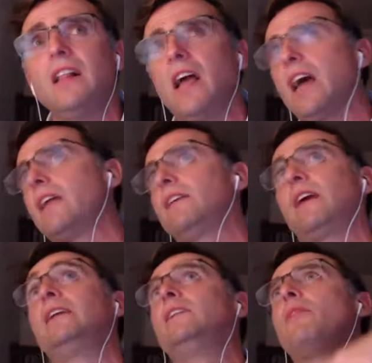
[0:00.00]
and
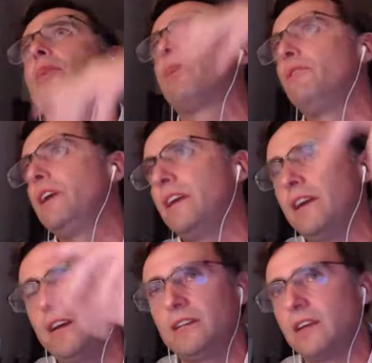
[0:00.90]
in 3
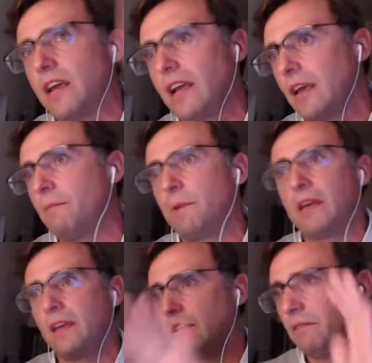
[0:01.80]
years it can
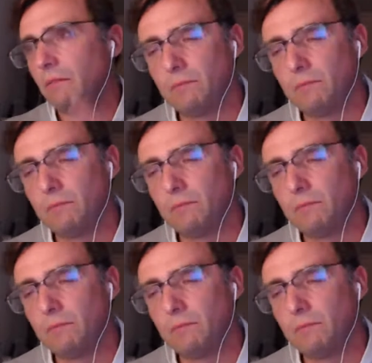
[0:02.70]
be